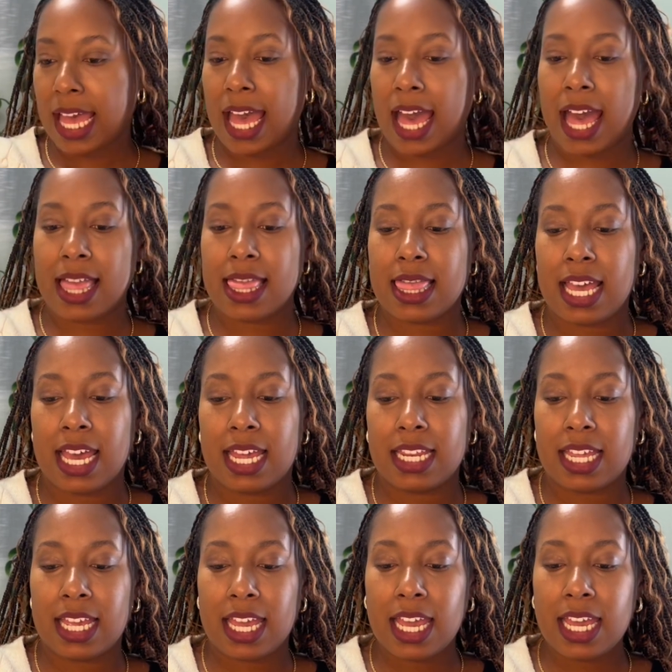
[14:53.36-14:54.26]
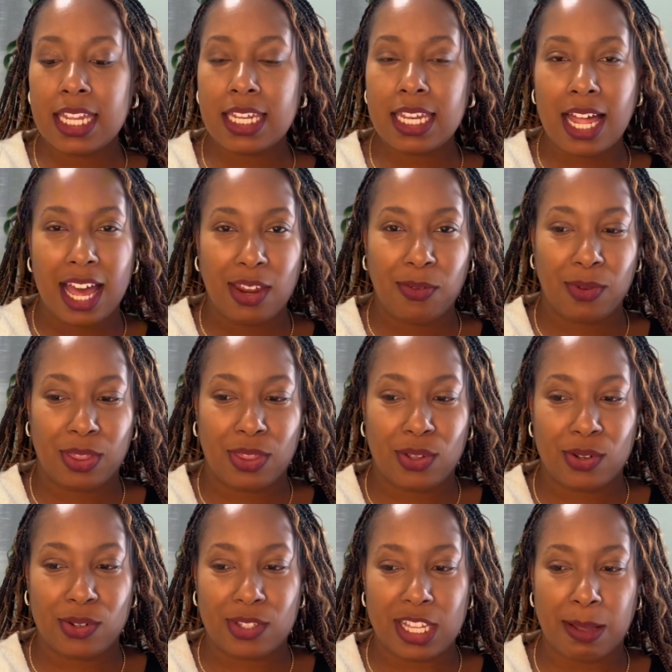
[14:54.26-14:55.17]
And then in line with
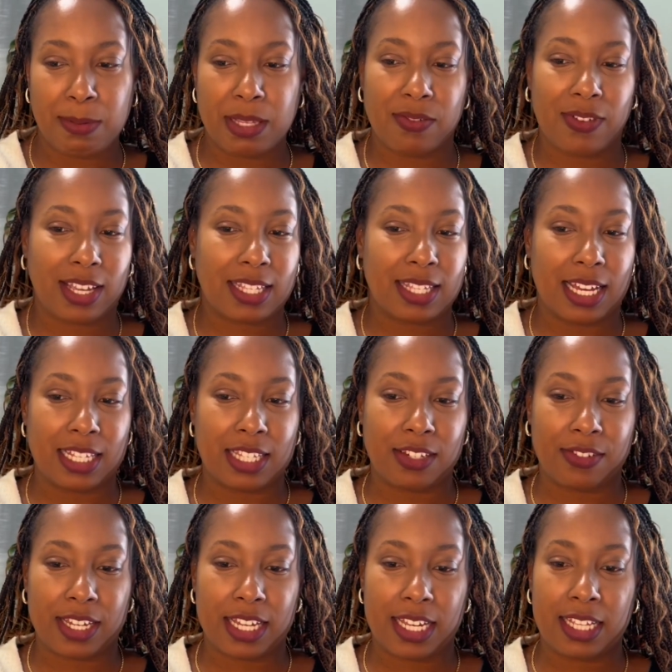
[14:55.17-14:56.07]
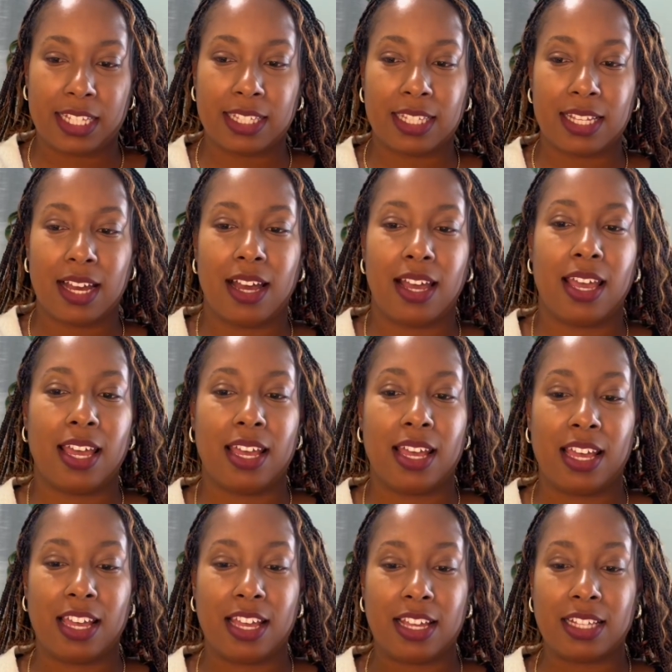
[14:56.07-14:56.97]
those types of accessories
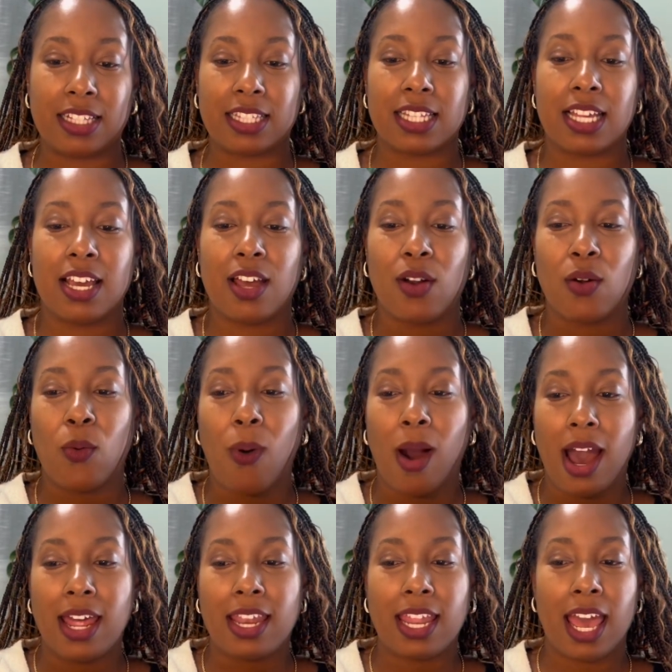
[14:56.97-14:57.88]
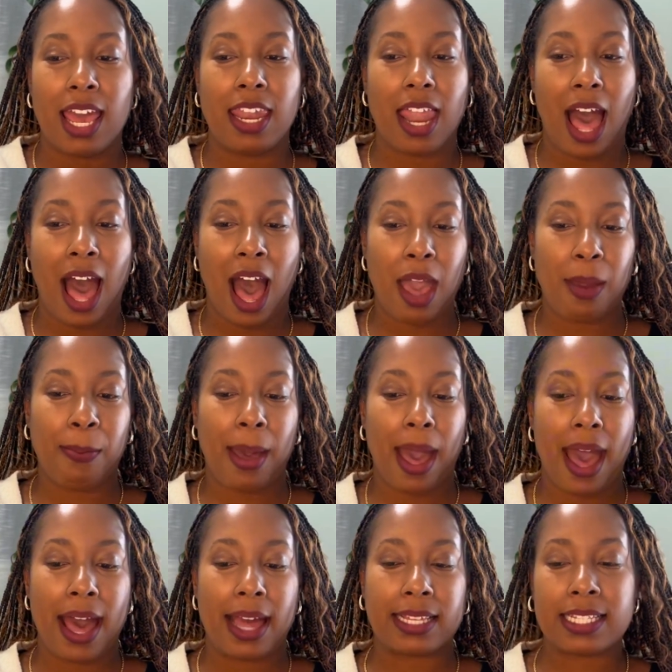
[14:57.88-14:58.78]
is an
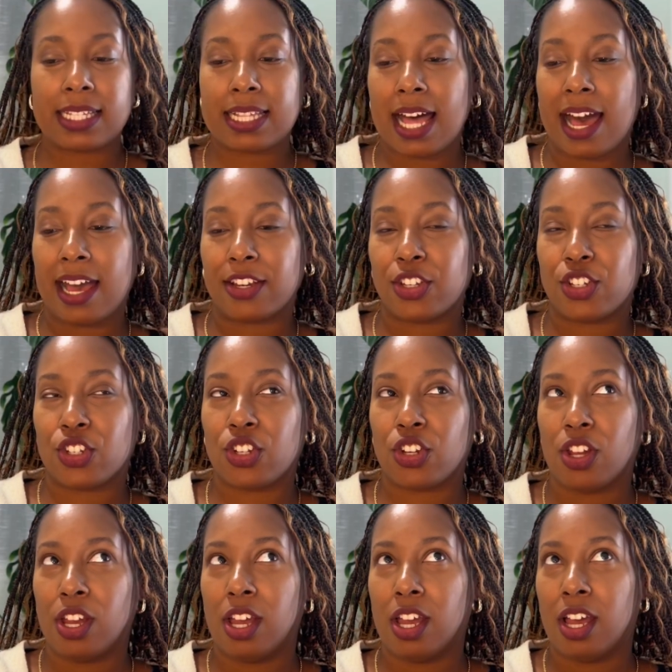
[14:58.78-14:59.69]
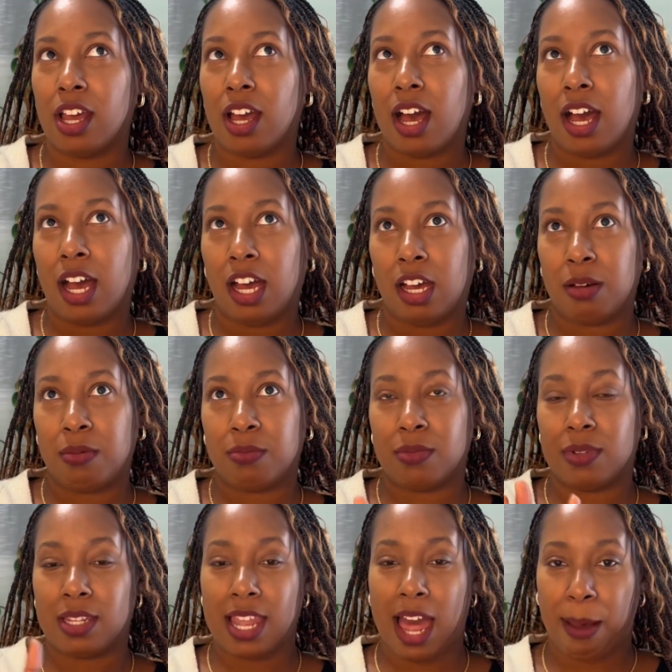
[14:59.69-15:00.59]
iPad slash
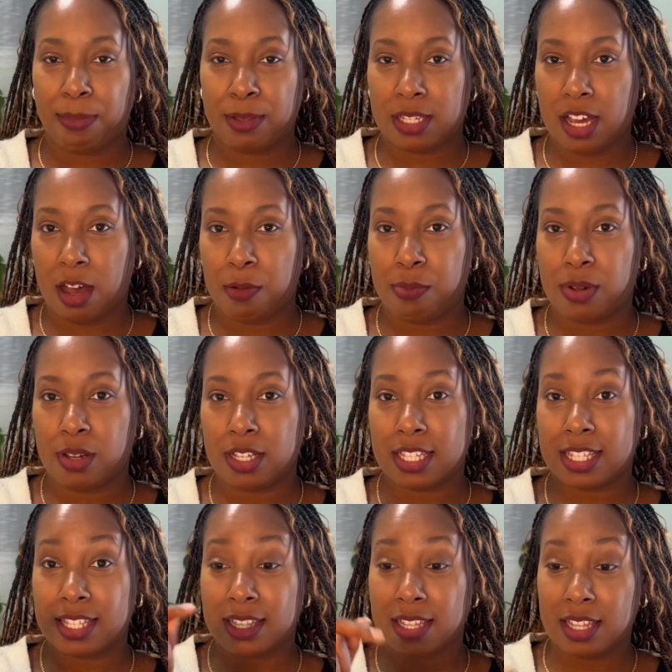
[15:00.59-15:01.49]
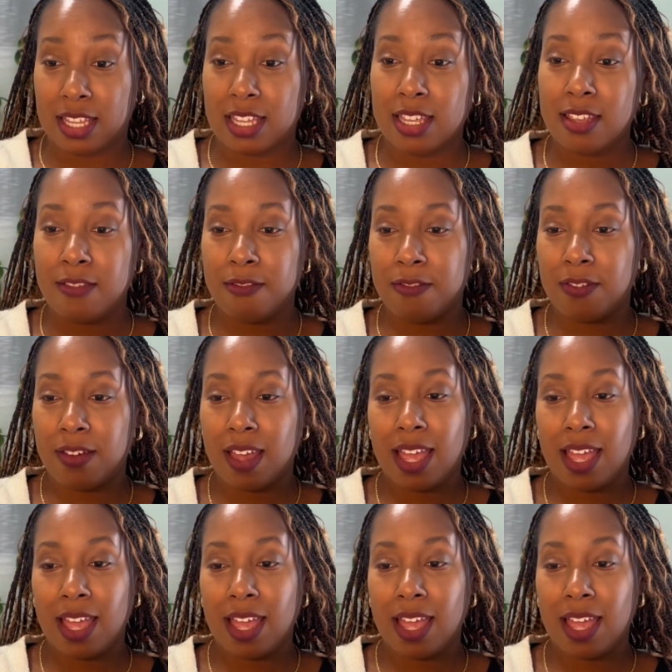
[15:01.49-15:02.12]
laptop sleeve.